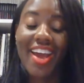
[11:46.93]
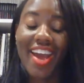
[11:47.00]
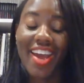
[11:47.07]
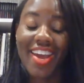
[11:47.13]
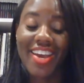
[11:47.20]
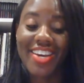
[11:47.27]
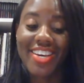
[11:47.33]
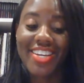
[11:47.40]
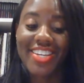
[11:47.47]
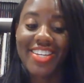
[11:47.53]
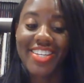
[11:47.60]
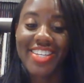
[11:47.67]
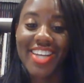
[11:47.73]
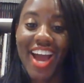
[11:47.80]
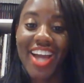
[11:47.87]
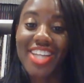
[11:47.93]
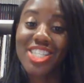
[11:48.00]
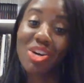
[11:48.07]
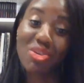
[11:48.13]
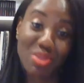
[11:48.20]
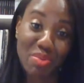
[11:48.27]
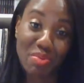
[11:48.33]
And I
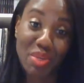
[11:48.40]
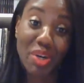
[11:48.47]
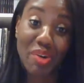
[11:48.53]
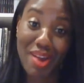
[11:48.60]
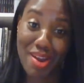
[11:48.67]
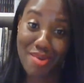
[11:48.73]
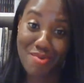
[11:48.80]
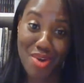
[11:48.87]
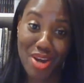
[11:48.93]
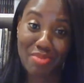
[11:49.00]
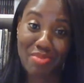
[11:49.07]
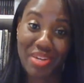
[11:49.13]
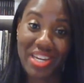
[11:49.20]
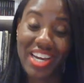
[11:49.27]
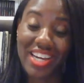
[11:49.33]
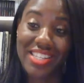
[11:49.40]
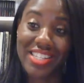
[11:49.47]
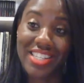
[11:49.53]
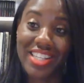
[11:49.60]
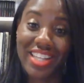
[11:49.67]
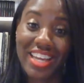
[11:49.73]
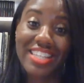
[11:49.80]
told them to create one because
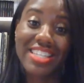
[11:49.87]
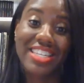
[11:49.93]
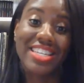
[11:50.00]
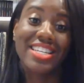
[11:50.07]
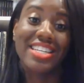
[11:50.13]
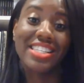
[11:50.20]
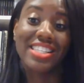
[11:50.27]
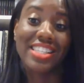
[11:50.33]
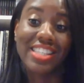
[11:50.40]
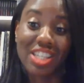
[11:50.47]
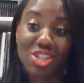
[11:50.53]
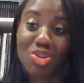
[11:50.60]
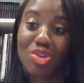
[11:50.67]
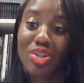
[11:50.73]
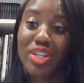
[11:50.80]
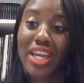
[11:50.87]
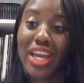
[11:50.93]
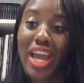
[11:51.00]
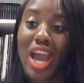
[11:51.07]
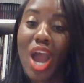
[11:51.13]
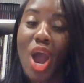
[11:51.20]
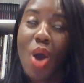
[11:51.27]
LinkedIn is
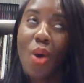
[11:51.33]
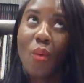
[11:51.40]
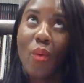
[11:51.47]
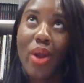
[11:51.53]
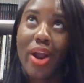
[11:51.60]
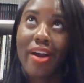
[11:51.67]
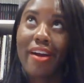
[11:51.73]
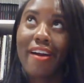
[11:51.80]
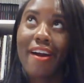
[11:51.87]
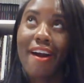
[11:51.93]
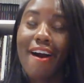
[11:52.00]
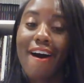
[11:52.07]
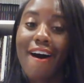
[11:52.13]
literally where